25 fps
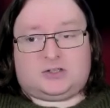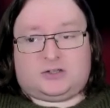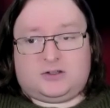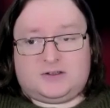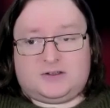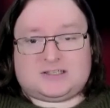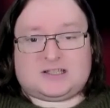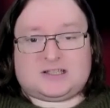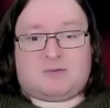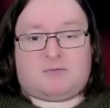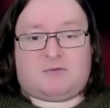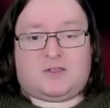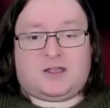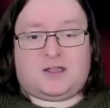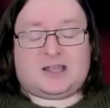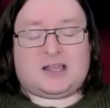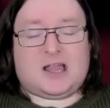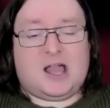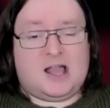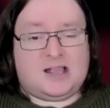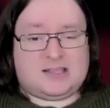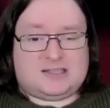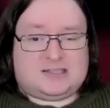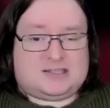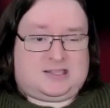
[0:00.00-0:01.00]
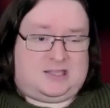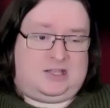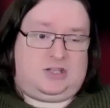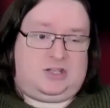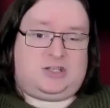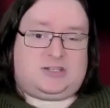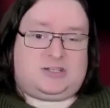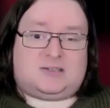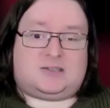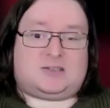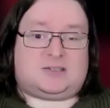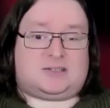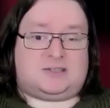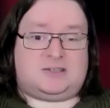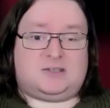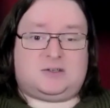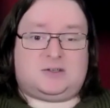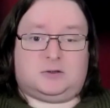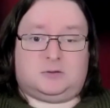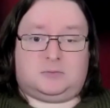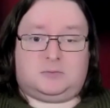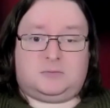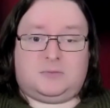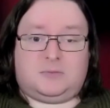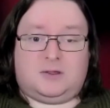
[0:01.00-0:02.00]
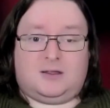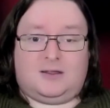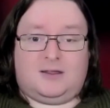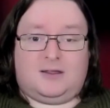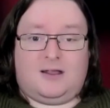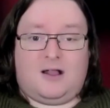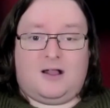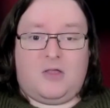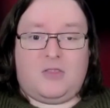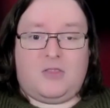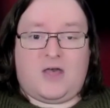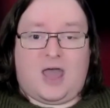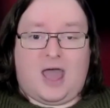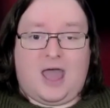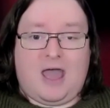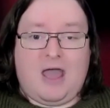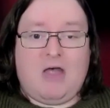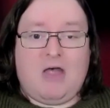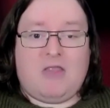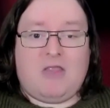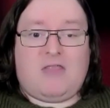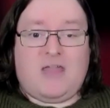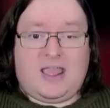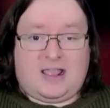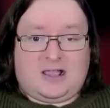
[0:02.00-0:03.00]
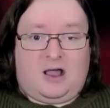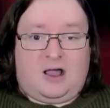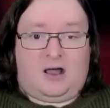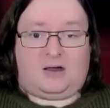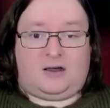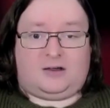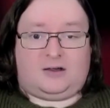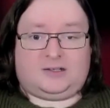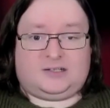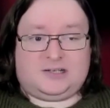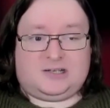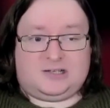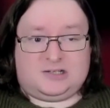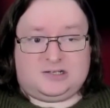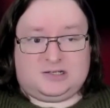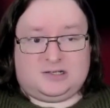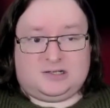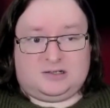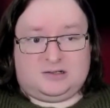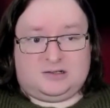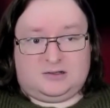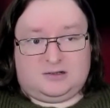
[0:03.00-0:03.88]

do something, so they just assume that they can't.